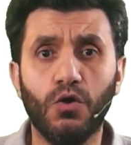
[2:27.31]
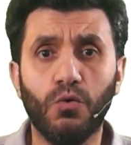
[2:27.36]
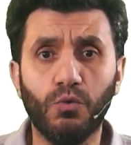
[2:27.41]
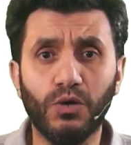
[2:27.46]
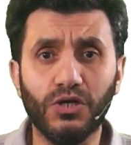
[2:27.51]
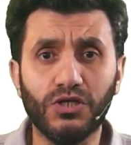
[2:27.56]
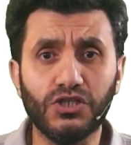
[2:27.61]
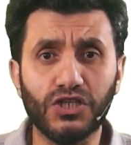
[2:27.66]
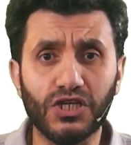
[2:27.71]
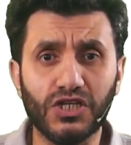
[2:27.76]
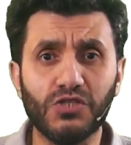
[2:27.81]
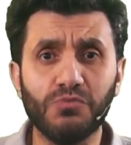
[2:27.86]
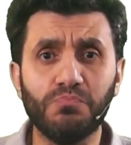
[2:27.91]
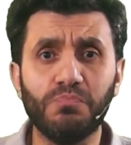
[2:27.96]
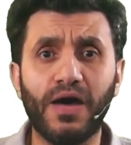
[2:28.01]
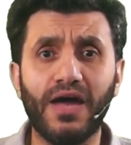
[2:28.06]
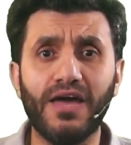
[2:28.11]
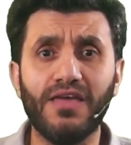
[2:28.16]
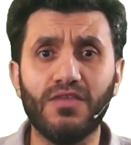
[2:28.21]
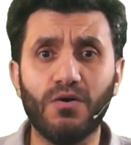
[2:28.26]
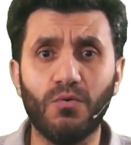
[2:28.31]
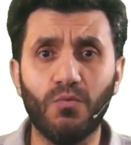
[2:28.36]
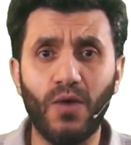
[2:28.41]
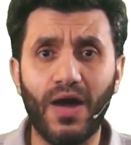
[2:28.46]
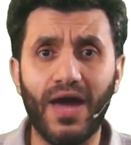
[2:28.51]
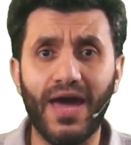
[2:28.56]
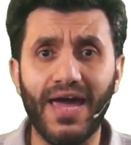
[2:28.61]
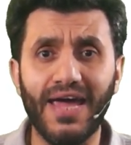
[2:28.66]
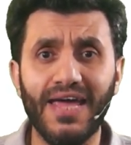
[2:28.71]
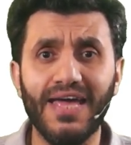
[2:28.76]
which is, by the
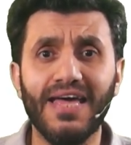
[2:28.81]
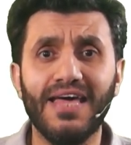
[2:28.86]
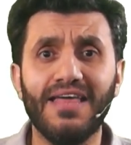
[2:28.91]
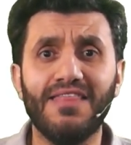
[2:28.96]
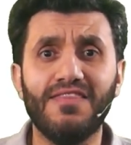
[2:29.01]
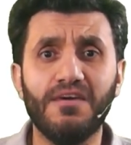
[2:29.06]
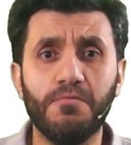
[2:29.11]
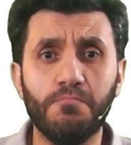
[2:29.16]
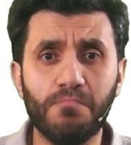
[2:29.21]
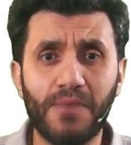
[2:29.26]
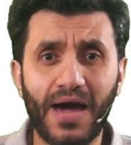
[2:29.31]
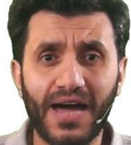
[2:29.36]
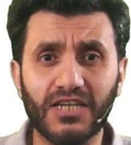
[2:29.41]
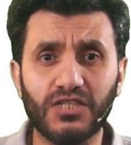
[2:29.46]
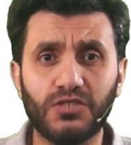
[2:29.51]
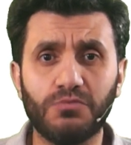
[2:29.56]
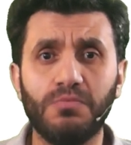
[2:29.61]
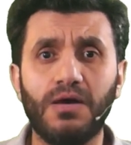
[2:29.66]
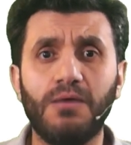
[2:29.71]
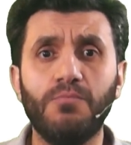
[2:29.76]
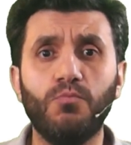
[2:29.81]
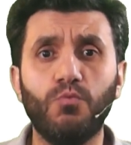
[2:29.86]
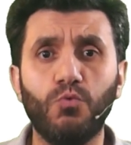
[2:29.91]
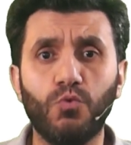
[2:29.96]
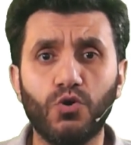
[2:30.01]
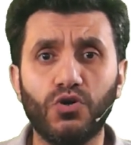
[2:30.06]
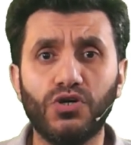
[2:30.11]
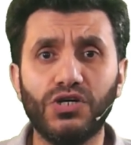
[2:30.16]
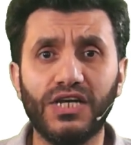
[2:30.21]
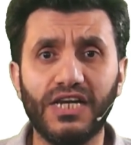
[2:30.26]
way, the maximum
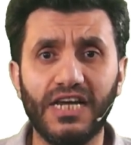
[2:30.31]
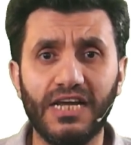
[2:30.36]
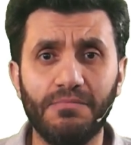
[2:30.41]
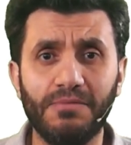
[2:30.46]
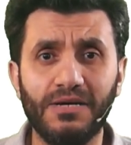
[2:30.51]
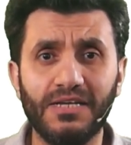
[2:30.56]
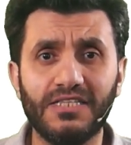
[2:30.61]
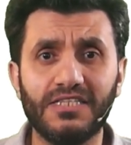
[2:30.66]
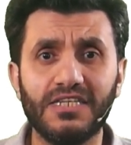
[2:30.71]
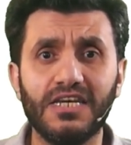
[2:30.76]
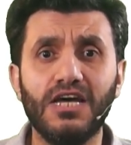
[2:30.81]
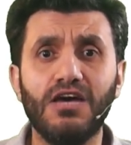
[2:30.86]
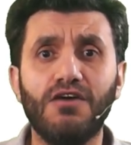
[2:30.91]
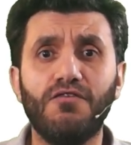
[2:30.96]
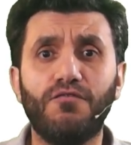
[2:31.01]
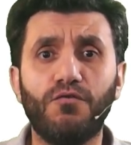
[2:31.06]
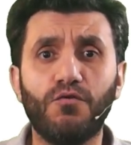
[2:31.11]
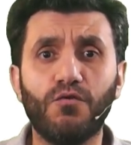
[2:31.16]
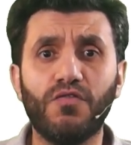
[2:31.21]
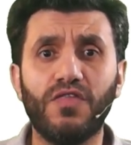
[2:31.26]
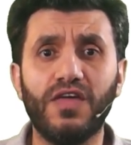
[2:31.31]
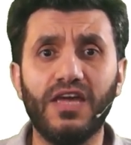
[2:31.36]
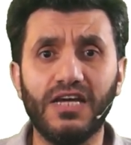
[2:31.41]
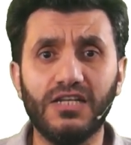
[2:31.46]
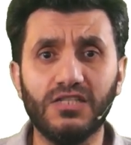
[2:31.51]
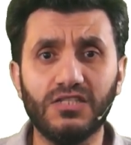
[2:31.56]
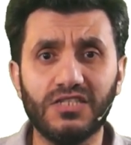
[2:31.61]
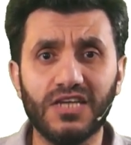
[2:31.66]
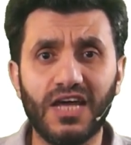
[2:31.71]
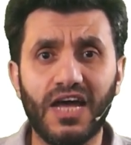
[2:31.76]
word limit for the
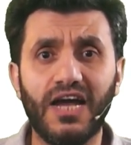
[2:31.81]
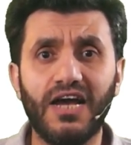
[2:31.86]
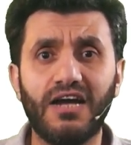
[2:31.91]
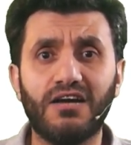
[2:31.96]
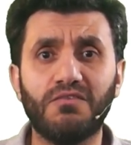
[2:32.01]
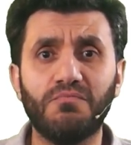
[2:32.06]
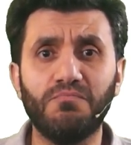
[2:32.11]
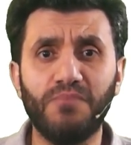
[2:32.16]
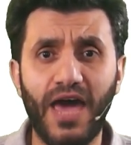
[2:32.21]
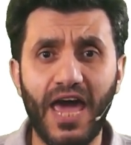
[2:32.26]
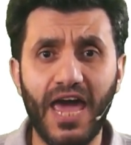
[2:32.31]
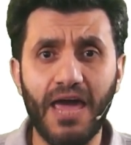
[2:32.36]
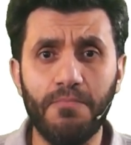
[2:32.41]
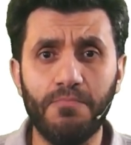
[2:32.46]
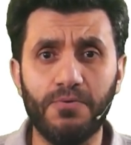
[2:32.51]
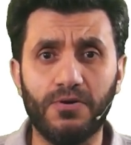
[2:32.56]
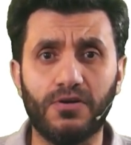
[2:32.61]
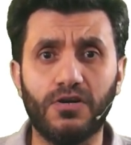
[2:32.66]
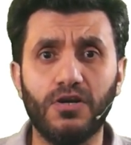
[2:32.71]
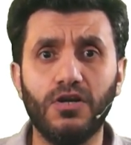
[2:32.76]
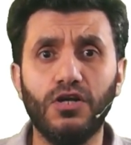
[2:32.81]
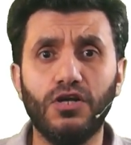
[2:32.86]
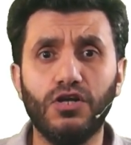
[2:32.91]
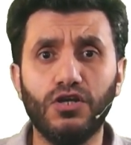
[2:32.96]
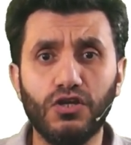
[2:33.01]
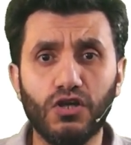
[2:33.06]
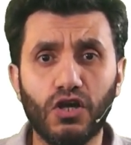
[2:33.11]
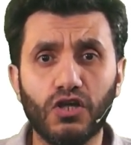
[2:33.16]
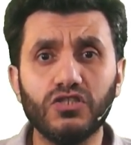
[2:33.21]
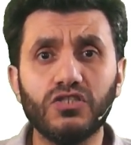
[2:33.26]
entire paper,
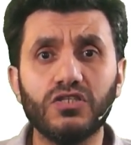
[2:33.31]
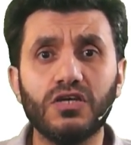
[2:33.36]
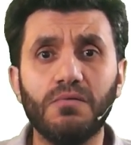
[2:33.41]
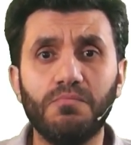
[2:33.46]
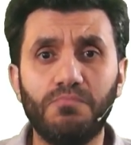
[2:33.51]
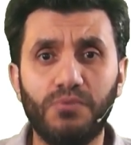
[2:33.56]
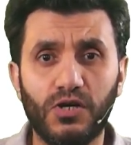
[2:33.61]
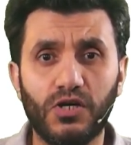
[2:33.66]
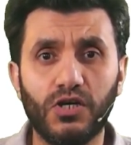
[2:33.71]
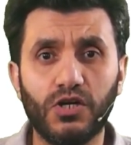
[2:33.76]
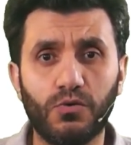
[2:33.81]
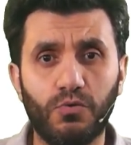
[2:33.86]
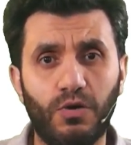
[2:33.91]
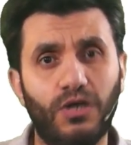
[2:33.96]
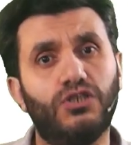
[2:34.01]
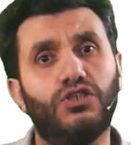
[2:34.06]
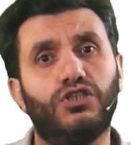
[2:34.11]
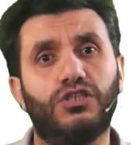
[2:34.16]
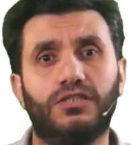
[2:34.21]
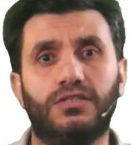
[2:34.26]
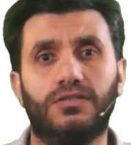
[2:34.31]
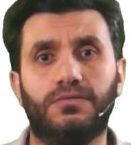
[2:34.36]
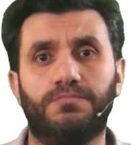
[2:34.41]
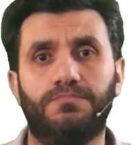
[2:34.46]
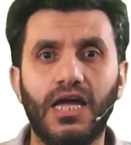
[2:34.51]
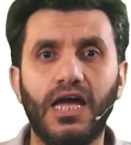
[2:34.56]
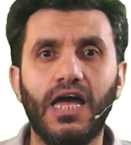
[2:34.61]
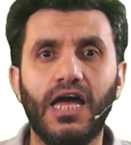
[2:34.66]
not per question.